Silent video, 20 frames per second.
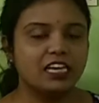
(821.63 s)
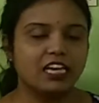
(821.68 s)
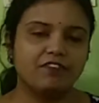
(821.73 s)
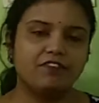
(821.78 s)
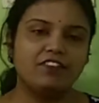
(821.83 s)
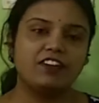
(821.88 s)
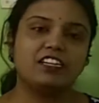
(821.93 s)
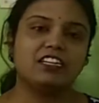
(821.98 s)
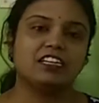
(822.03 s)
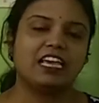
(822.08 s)
If
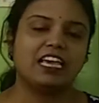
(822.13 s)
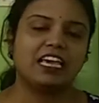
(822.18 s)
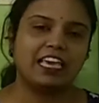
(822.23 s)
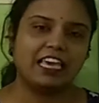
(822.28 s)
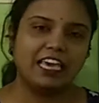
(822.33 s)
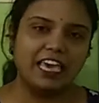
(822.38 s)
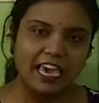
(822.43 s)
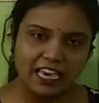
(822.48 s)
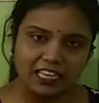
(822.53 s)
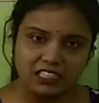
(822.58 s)
it
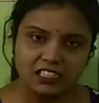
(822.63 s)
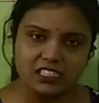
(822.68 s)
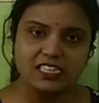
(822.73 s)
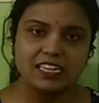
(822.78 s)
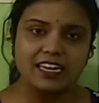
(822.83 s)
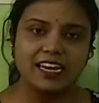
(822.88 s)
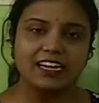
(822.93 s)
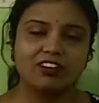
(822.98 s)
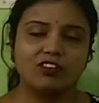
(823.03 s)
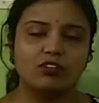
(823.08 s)
gains
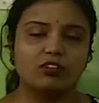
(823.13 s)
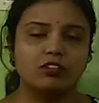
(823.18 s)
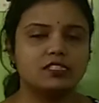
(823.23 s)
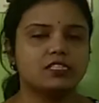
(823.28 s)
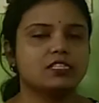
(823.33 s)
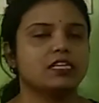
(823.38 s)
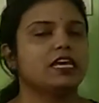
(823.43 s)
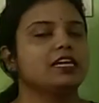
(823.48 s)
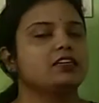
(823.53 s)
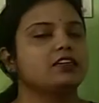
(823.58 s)

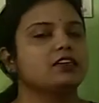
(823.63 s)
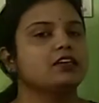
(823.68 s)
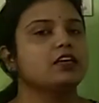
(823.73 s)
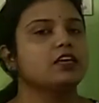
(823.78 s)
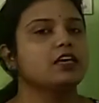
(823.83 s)
electrons, it